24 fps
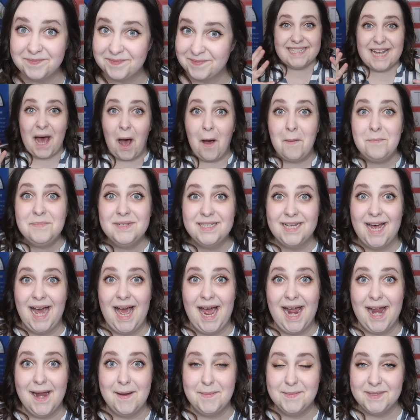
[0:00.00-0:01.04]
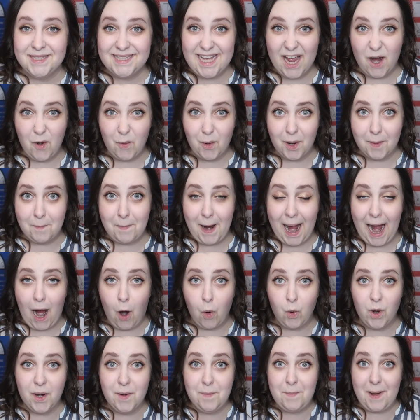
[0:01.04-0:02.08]
Sometimes they were
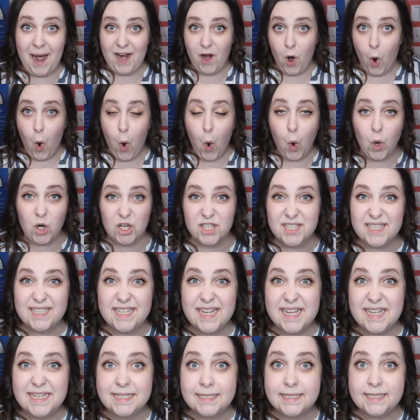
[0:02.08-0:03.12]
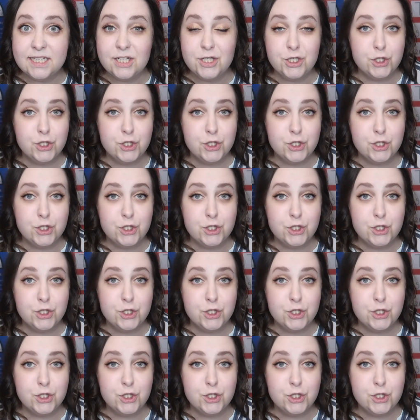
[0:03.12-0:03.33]
powered by horses.